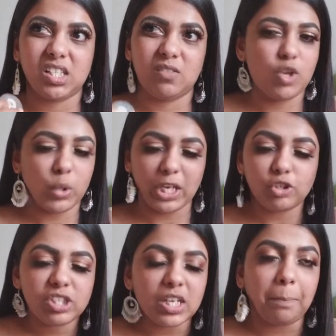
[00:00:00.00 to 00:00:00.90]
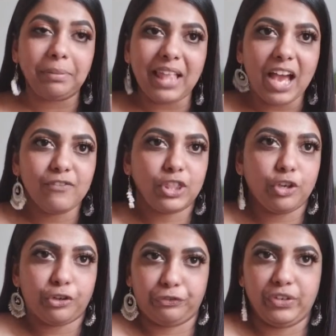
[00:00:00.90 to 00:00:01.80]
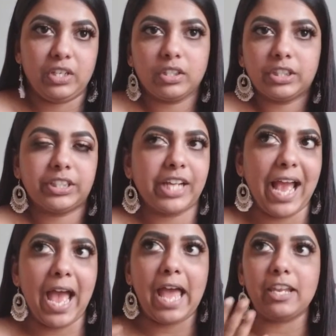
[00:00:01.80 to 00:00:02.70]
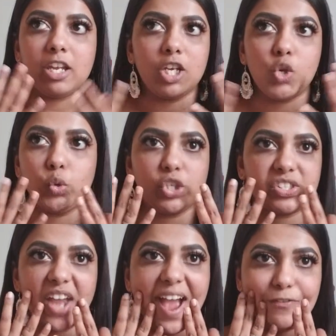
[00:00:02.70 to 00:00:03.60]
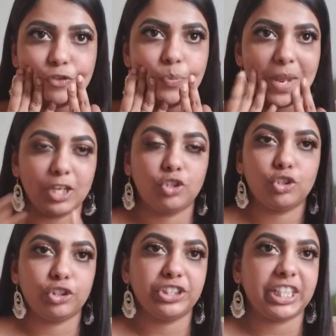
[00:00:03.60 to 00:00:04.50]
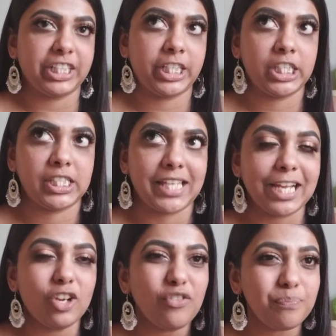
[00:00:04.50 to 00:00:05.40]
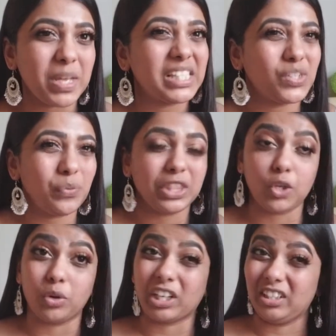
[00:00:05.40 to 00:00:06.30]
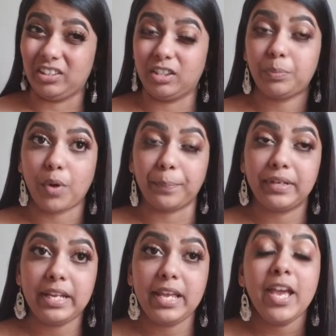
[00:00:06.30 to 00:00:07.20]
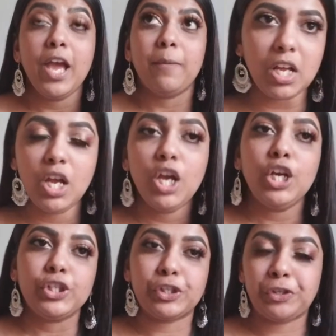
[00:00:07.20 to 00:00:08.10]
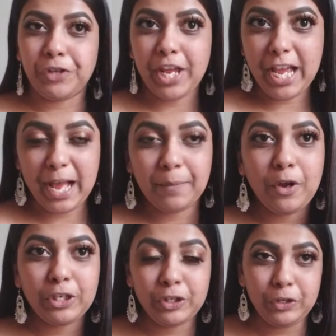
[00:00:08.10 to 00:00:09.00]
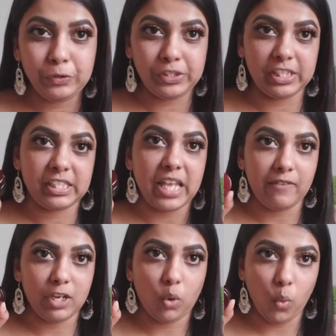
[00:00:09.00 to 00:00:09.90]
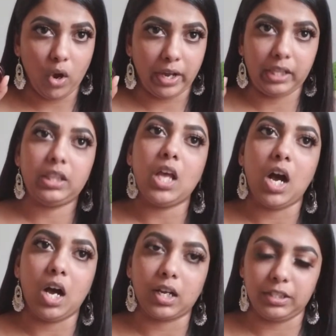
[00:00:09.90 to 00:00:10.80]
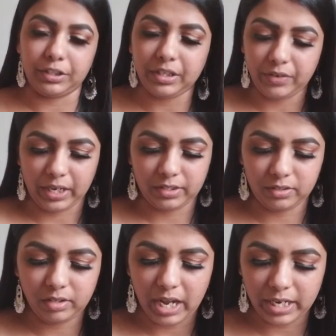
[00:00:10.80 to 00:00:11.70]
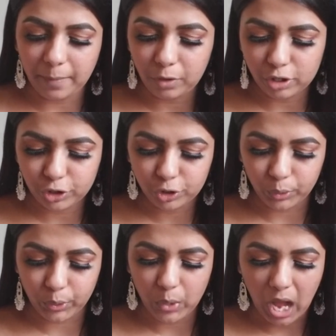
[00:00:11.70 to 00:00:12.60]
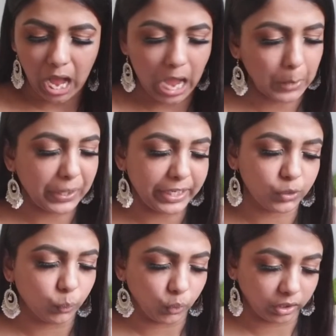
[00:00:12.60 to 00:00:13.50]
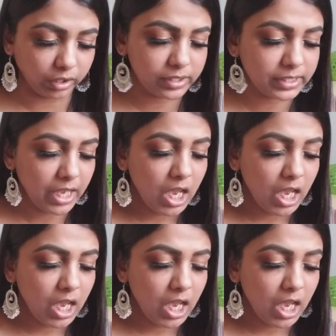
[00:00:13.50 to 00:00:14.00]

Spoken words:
you can just apply with your finger, and you just have to make sure that it is kind of mixed with your color properly. So today I'm going to use this Aucoin color corrector, and I'm going to show you how it works.